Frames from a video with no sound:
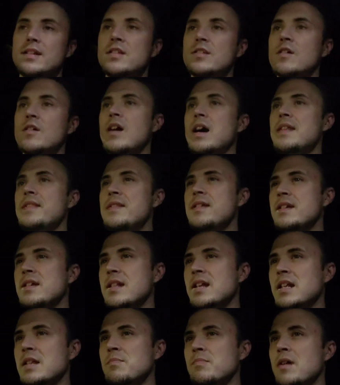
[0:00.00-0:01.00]
So I think
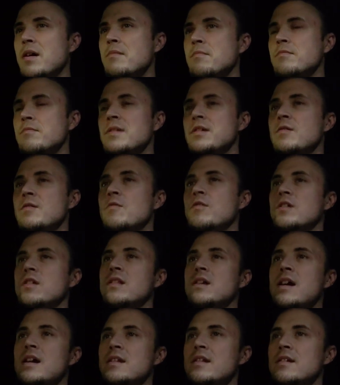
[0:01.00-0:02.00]
that's probably where a
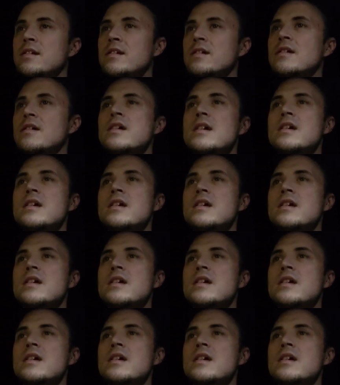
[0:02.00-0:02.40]
lot of the